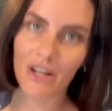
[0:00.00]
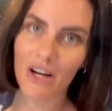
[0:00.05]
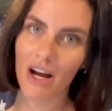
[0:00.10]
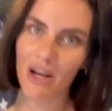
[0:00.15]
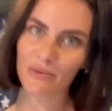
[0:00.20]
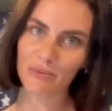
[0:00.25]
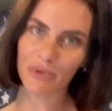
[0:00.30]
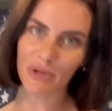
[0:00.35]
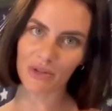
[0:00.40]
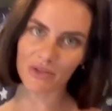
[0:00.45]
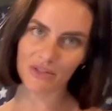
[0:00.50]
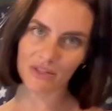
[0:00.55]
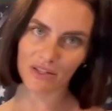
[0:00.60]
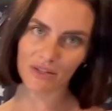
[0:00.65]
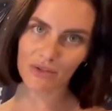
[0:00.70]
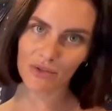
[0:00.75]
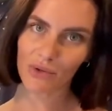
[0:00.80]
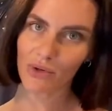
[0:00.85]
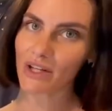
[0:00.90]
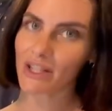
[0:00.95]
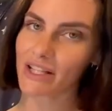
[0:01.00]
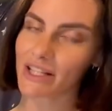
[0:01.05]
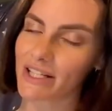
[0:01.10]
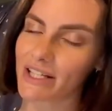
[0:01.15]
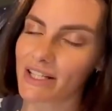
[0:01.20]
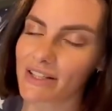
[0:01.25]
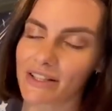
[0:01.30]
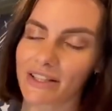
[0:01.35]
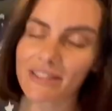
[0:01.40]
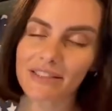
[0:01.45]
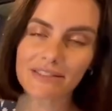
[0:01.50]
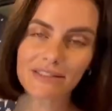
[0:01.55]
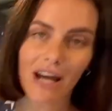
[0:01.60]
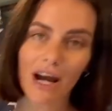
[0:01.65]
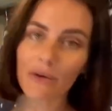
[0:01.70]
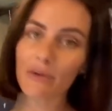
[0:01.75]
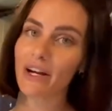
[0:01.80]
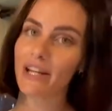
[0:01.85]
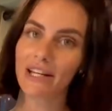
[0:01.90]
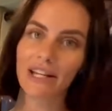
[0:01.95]
composting toilet, at least
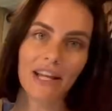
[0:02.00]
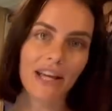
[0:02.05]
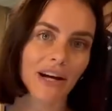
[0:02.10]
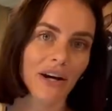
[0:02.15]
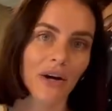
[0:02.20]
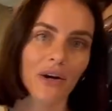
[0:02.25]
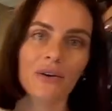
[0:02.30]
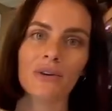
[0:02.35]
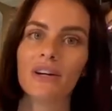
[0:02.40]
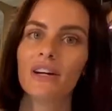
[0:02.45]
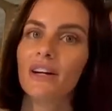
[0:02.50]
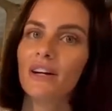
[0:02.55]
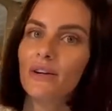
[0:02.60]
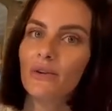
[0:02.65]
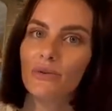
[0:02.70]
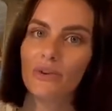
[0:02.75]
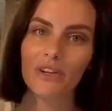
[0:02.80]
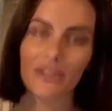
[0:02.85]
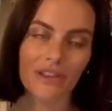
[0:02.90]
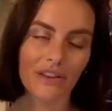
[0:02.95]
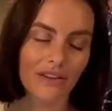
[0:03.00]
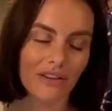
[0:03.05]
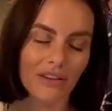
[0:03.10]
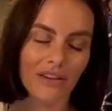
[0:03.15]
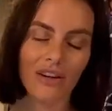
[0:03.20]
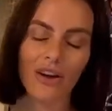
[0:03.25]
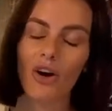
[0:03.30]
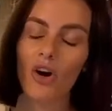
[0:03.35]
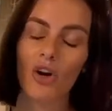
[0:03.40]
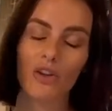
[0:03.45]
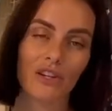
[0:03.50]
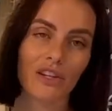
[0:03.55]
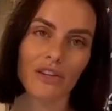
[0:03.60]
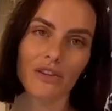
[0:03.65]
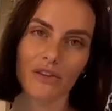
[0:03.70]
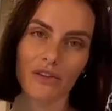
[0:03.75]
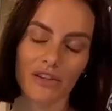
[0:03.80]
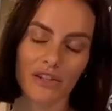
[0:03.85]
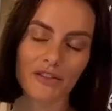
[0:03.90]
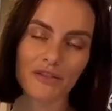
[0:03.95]
not right now with all the
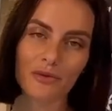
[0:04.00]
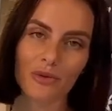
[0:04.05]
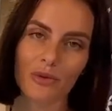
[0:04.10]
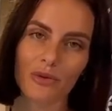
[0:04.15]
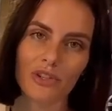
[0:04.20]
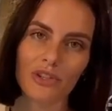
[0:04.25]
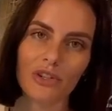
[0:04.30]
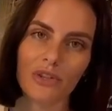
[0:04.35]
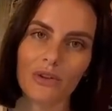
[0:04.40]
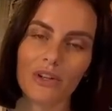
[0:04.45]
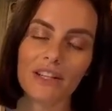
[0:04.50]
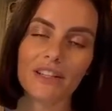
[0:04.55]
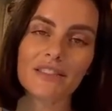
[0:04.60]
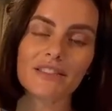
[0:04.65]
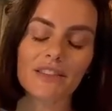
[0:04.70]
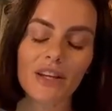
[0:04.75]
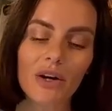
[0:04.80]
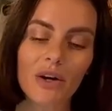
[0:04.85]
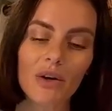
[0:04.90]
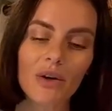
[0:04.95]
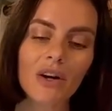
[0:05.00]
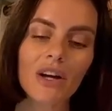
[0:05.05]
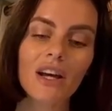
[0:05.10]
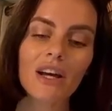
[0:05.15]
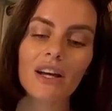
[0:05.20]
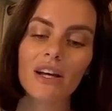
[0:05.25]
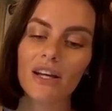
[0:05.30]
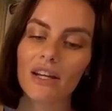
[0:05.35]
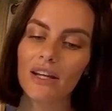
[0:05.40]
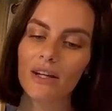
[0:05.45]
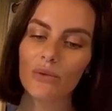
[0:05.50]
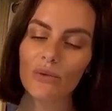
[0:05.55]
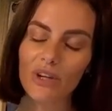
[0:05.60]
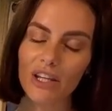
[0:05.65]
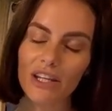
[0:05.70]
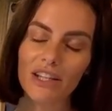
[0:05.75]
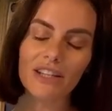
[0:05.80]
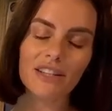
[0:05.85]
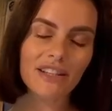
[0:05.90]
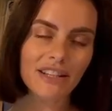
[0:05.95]
other things we were doing. So
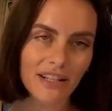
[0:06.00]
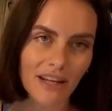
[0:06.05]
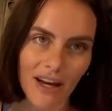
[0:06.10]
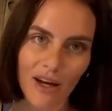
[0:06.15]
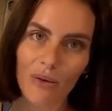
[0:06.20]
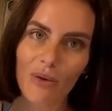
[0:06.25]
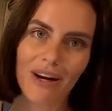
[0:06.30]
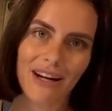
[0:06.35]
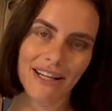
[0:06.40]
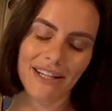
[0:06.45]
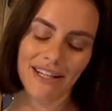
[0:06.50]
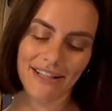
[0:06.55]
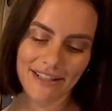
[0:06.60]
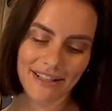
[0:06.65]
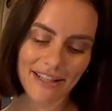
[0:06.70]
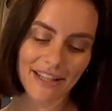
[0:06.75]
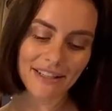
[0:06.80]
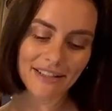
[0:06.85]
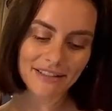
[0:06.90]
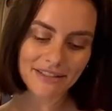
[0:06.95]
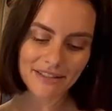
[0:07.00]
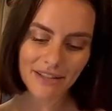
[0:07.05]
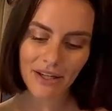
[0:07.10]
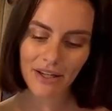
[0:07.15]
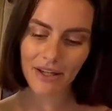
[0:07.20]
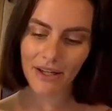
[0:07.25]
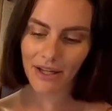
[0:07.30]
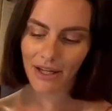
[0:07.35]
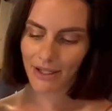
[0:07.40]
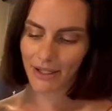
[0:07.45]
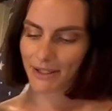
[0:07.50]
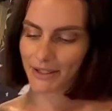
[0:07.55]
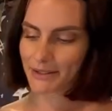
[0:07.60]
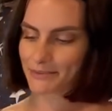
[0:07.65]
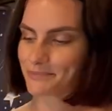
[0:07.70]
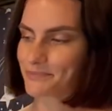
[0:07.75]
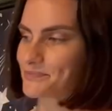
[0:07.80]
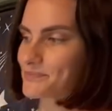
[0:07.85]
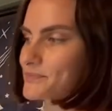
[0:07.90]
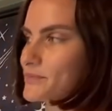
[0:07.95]
we DIY'd it, yes.
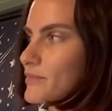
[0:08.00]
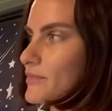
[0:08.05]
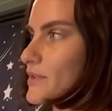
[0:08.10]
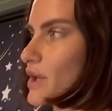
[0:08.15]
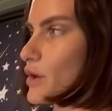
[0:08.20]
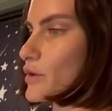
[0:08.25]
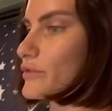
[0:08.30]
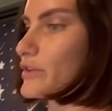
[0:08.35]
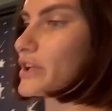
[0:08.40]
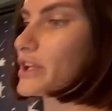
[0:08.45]
Over